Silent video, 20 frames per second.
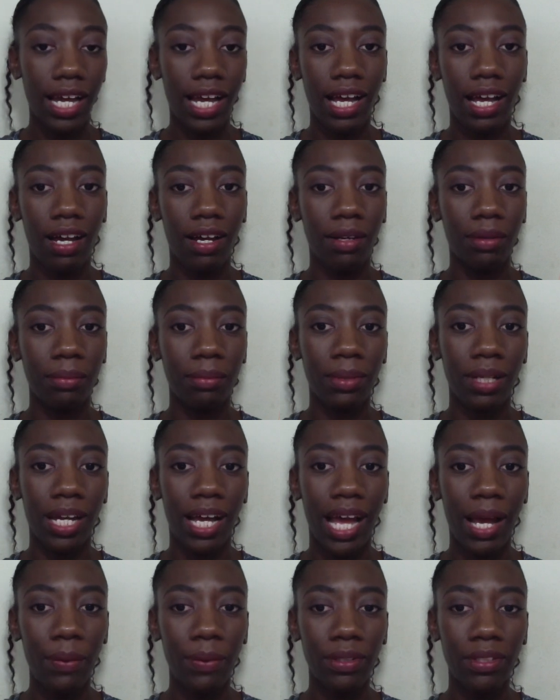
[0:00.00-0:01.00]

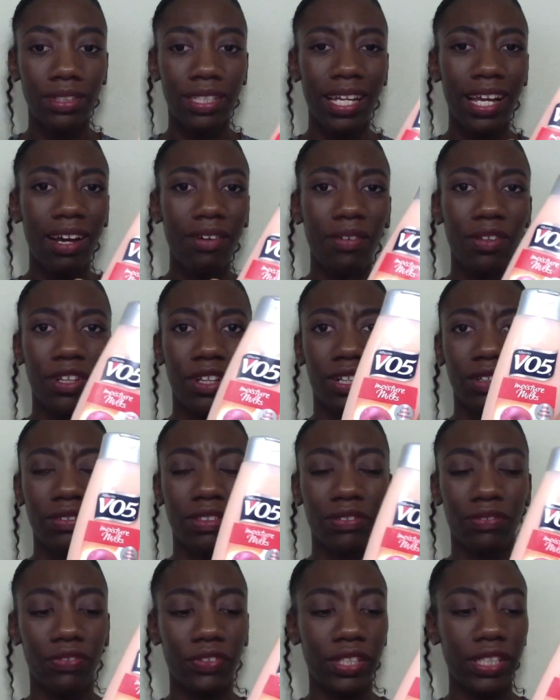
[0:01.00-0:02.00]
They have a lot of
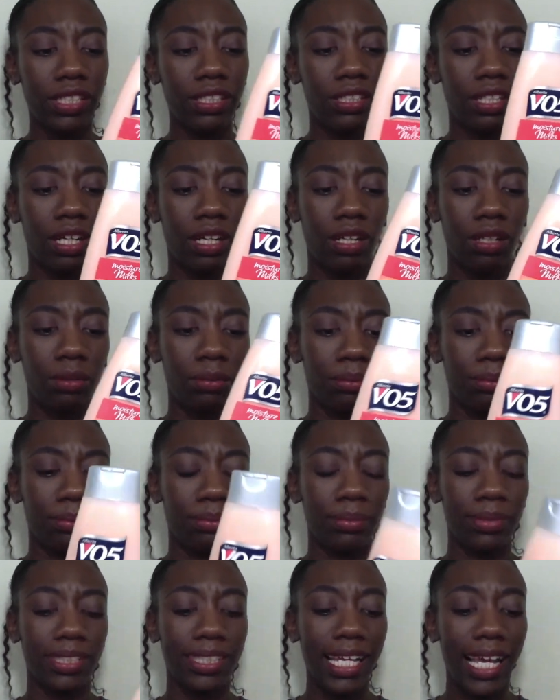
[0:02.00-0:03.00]
different
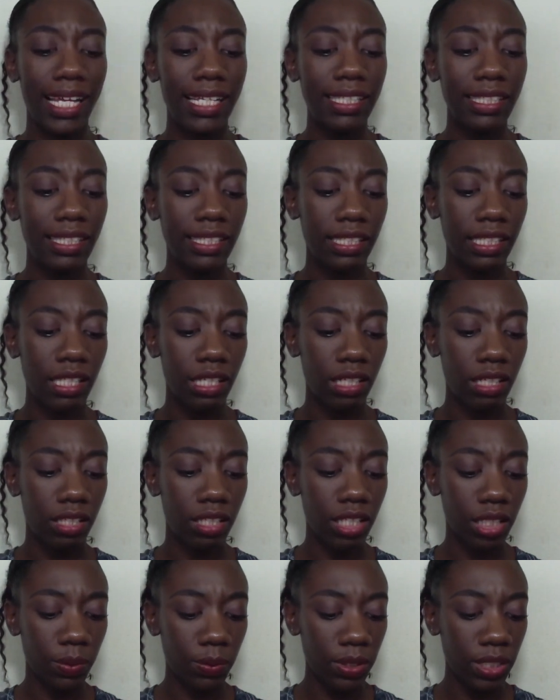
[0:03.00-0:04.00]
scents.
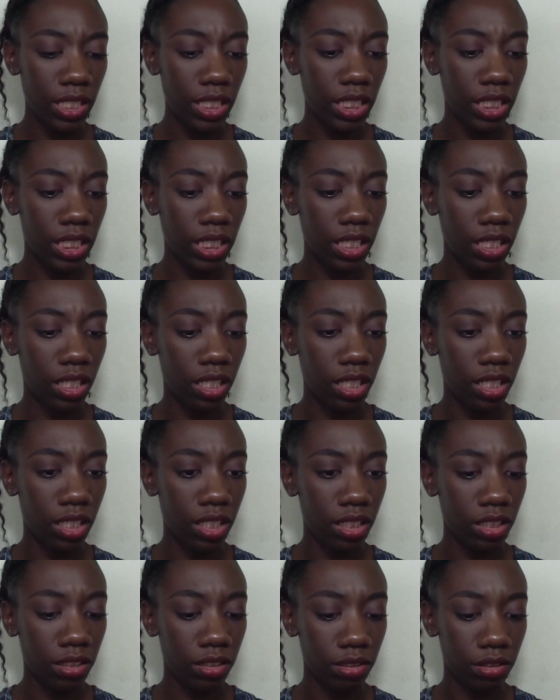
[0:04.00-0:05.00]
This one is
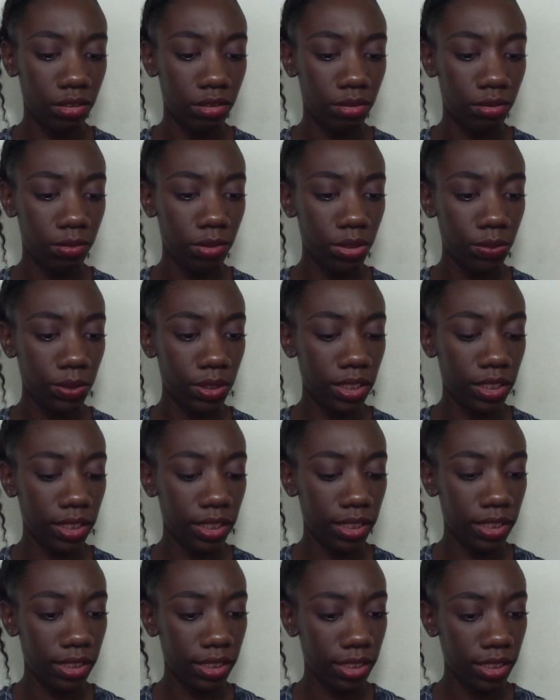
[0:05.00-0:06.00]
which one is
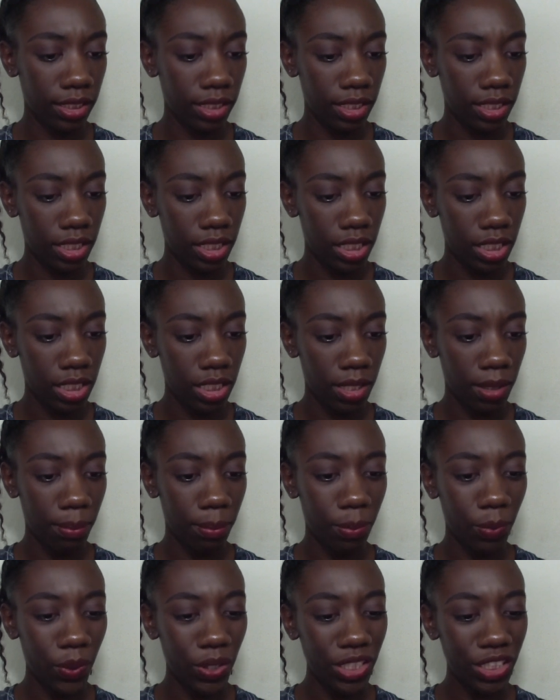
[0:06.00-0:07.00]
this?
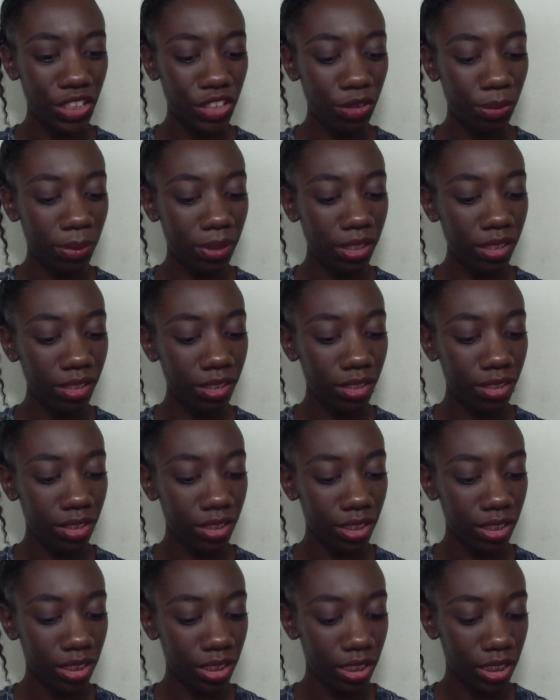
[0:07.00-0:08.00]
Moisture Milk?
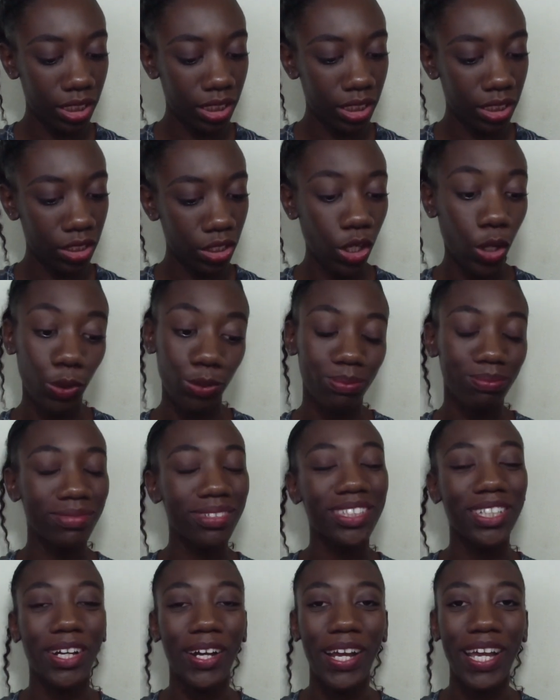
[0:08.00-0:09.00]
Oh,
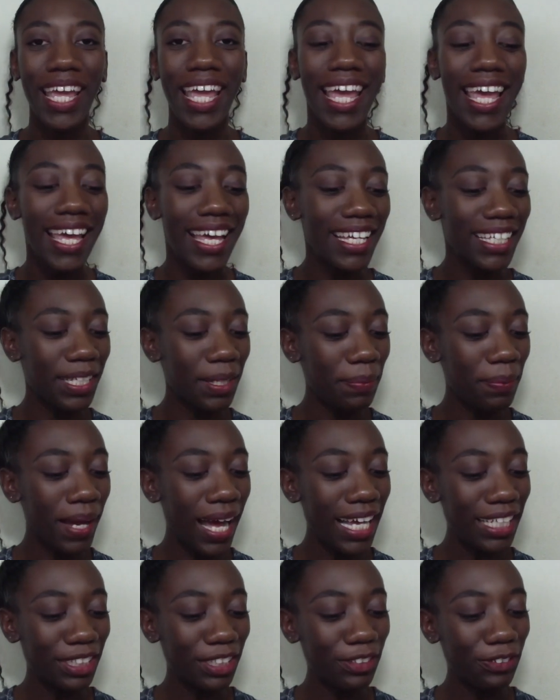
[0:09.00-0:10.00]
sorry. It's the
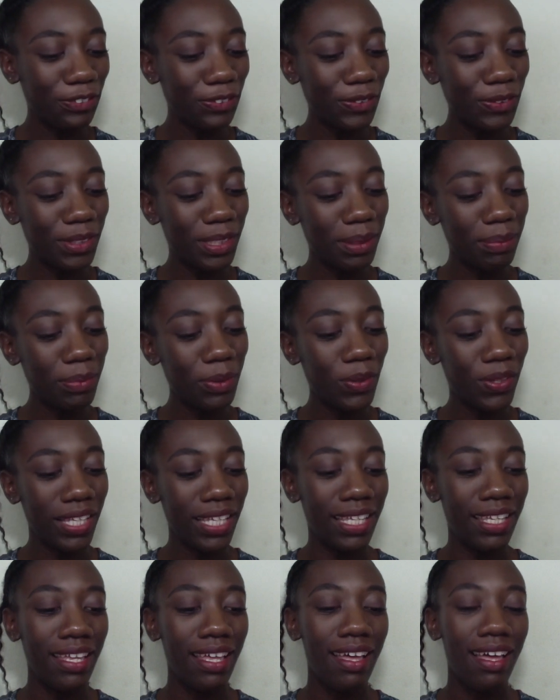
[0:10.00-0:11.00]
passion fruit
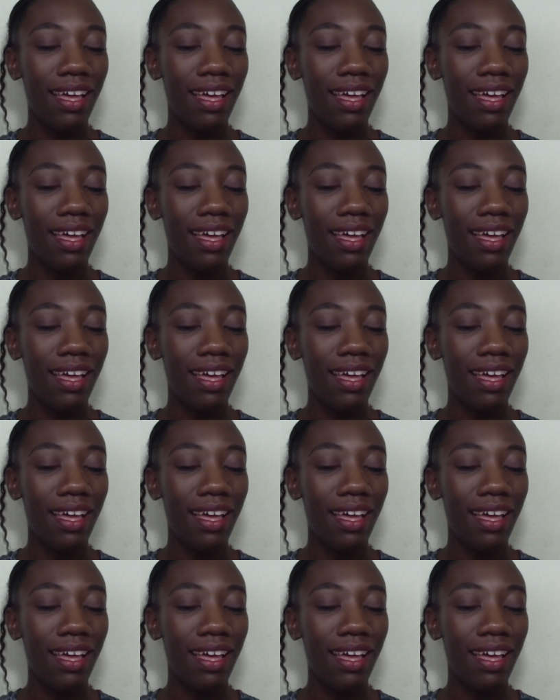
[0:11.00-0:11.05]
smoothie.